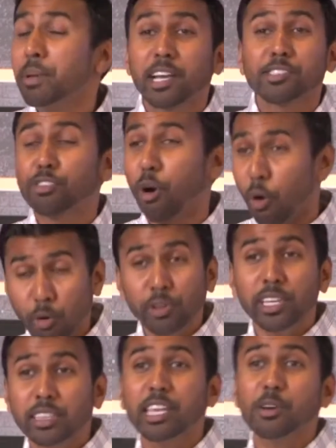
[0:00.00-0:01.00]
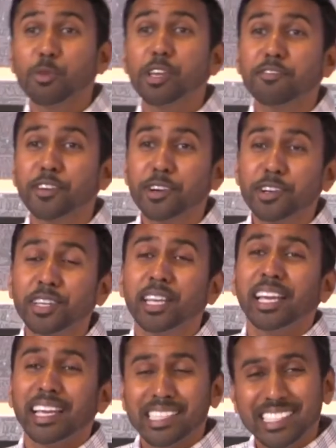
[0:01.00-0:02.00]
because the only thing we've heard
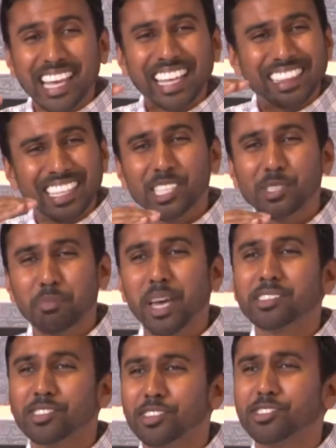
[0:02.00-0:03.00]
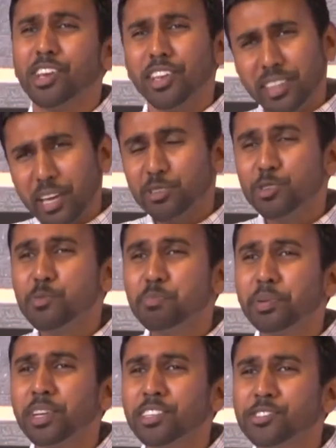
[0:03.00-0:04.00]
is that this message that you
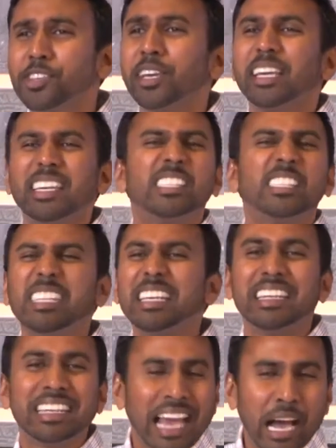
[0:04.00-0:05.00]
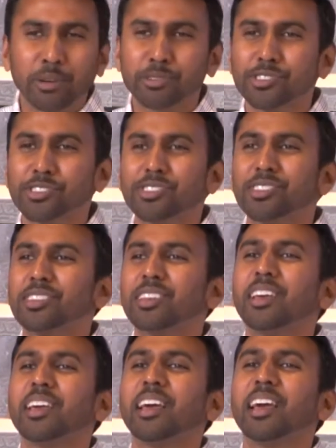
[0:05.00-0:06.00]
preach is denounced
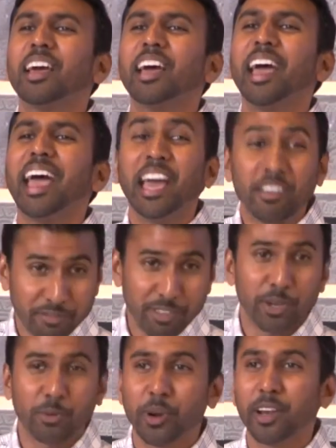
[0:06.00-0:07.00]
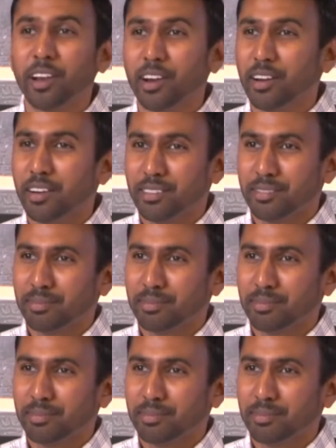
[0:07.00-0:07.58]
everywhere.